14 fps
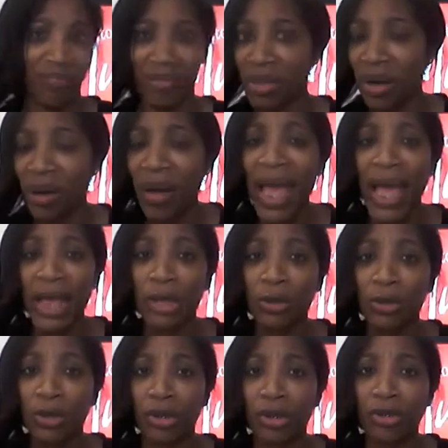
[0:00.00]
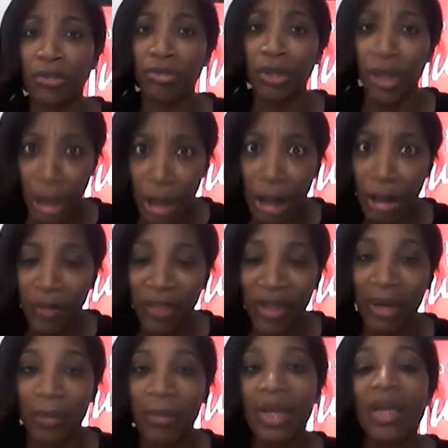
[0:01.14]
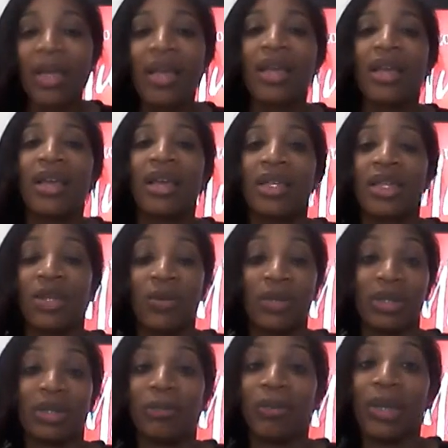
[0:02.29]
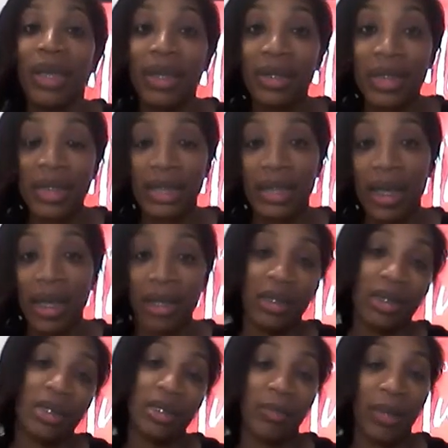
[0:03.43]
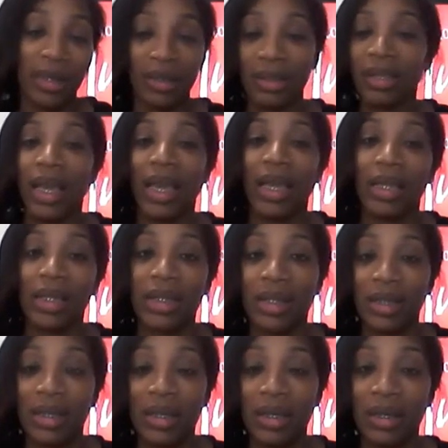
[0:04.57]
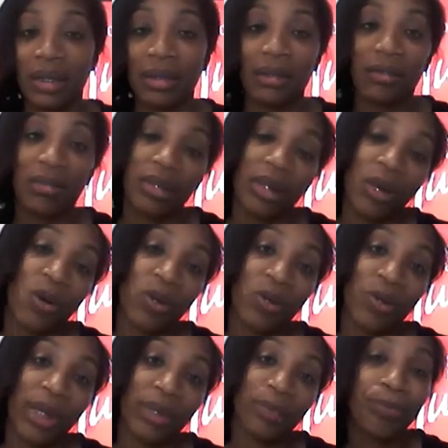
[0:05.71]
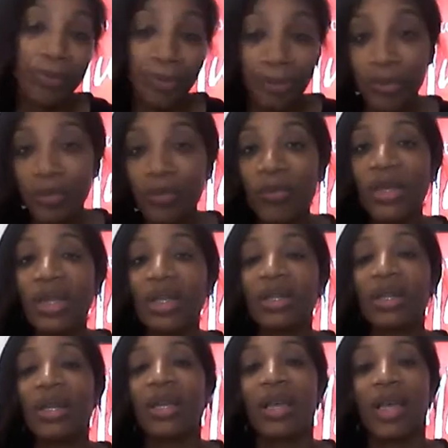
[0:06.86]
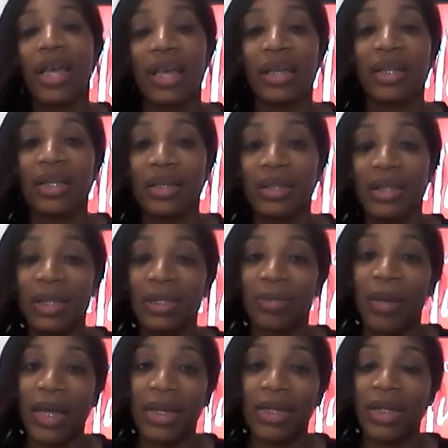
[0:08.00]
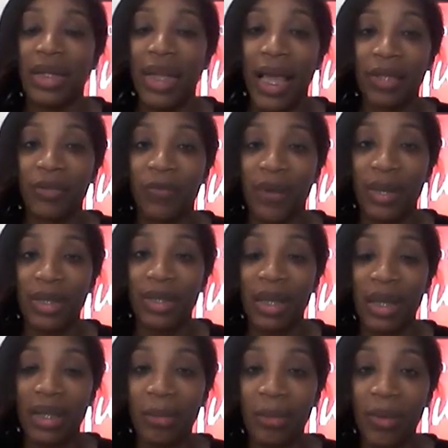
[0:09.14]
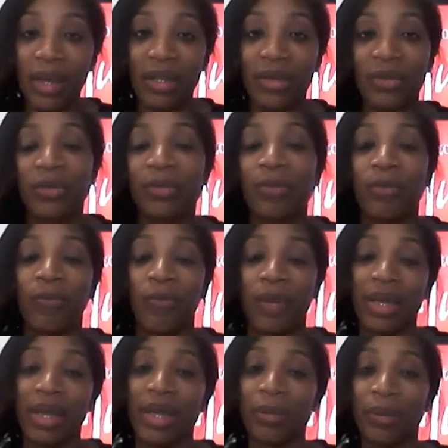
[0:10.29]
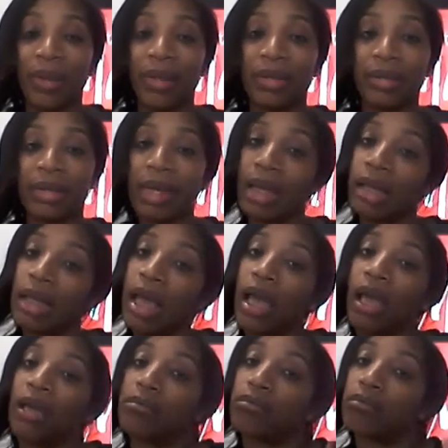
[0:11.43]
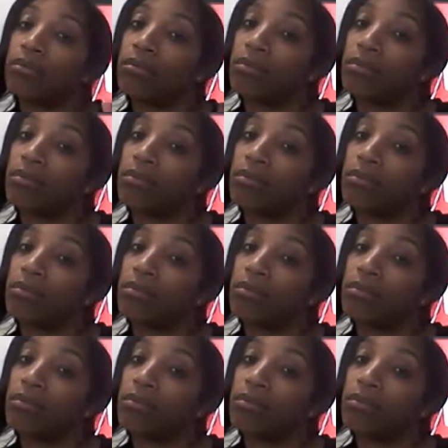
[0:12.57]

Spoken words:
you know, asks you to kill them? She wants some pills that she just basically takes and she just goes away. Annalise thinks about it. She asks Frank to get the pills. Frank get the pills. He kind of like,